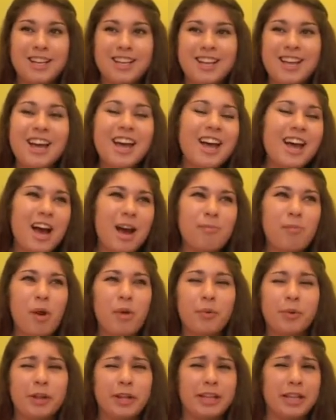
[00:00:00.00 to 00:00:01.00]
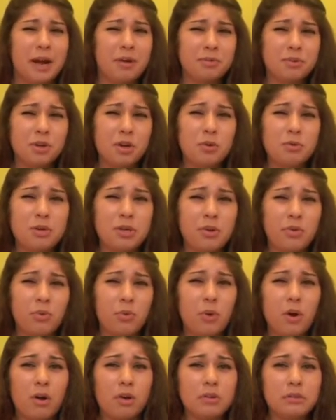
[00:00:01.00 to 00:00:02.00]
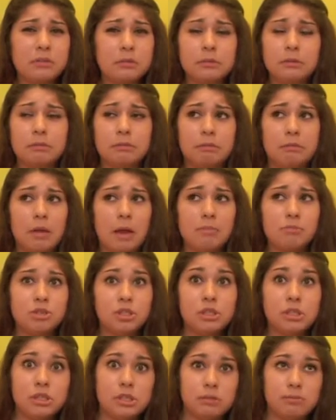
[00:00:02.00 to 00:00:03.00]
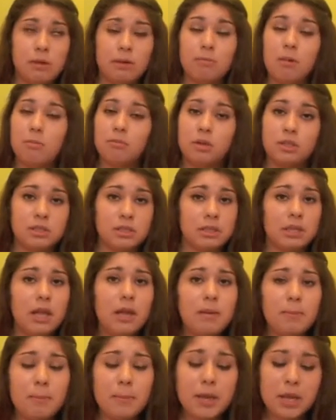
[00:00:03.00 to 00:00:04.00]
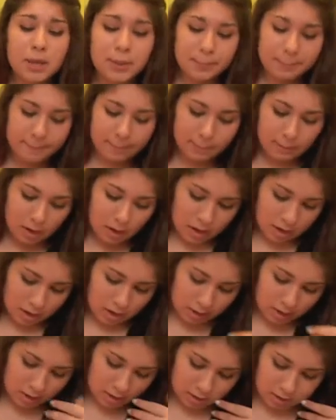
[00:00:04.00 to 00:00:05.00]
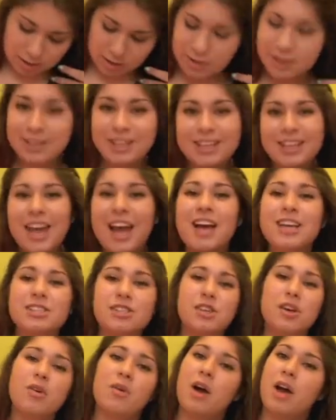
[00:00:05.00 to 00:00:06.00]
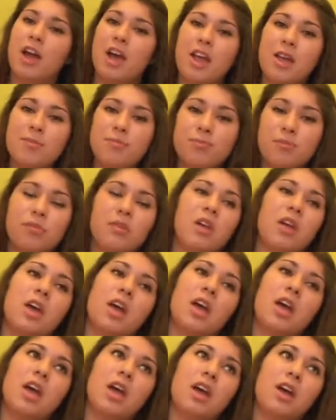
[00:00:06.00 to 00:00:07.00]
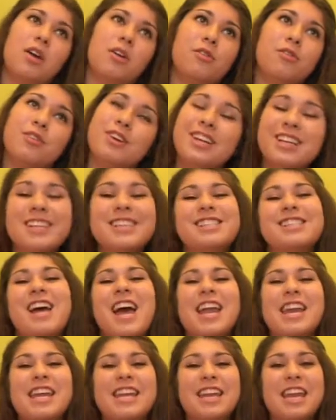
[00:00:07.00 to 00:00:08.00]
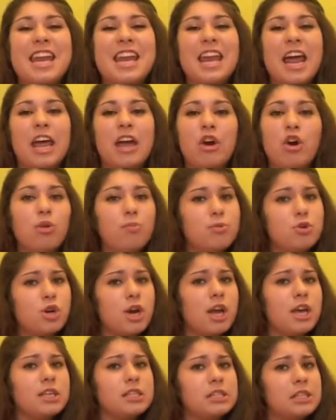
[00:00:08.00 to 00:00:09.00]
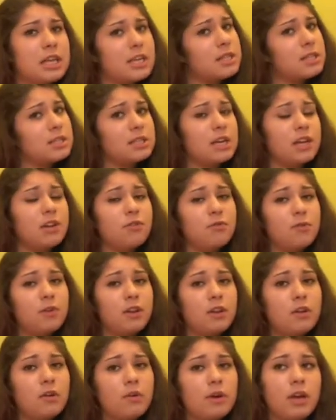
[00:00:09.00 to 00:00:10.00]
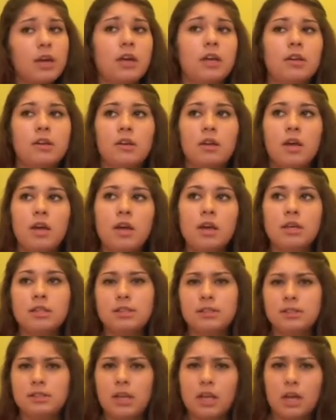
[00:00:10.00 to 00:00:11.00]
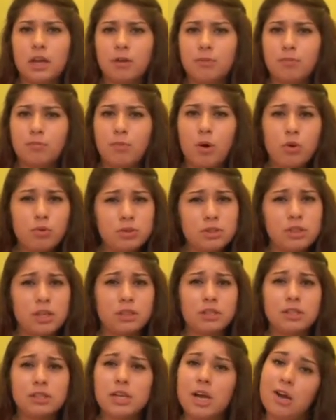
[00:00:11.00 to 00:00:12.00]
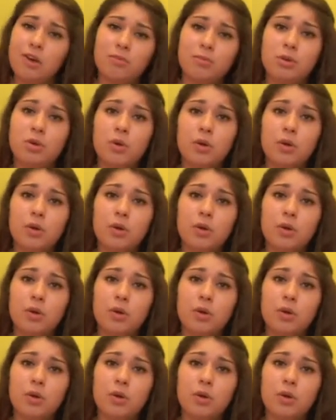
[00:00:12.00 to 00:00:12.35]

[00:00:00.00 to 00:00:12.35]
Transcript: I'm not really allowed to go near the walls I'm just my mom doesn't let me and yeah so I'm Really excited and I hope you guys like this kind of video and stay posted because I will be